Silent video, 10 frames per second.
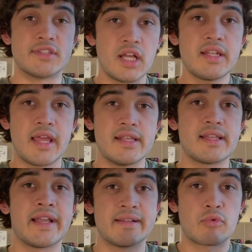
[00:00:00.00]

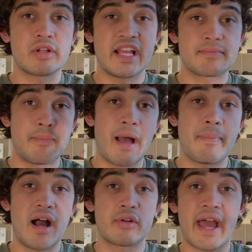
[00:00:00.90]
Sundays, I can more or less
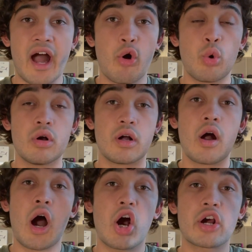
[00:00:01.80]
map out how
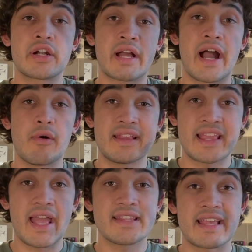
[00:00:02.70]
hard, how
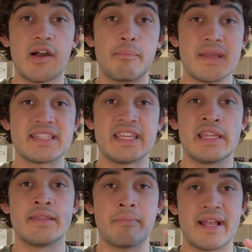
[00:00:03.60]
intense, how
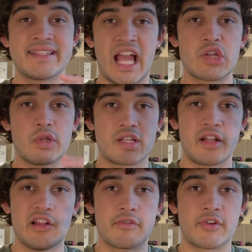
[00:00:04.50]
busy my schedule is
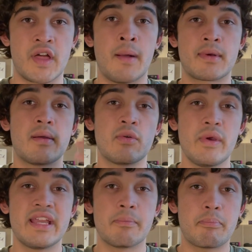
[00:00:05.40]
gonna look for the upcoming
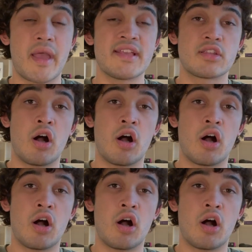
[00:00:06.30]
week based